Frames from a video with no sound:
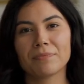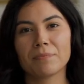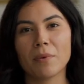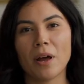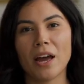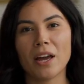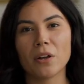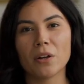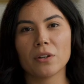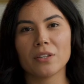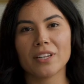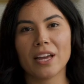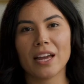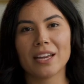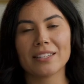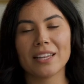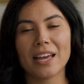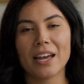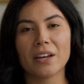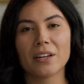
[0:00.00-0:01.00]

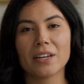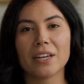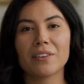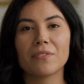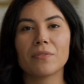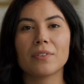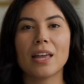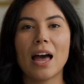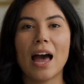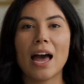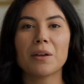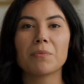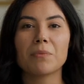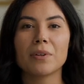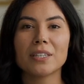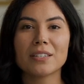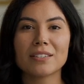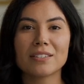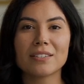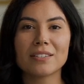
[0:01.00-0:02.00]
Prioritize areas with high
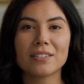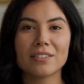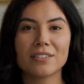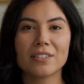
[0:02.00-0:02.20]
risks